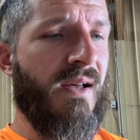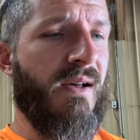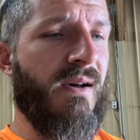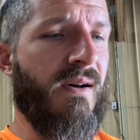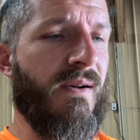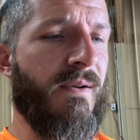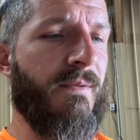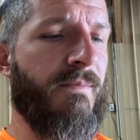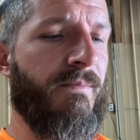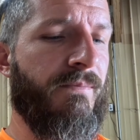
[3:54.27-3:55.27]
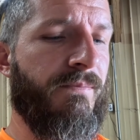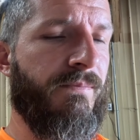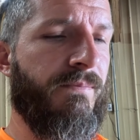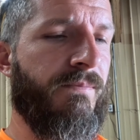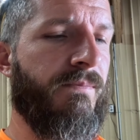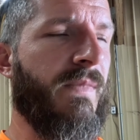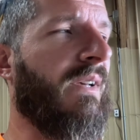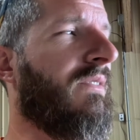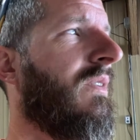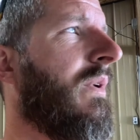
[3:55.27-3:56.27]
Like I
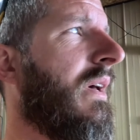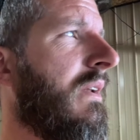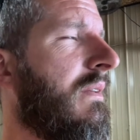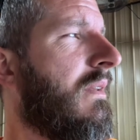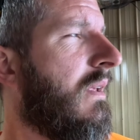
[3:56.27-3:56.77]
said, we had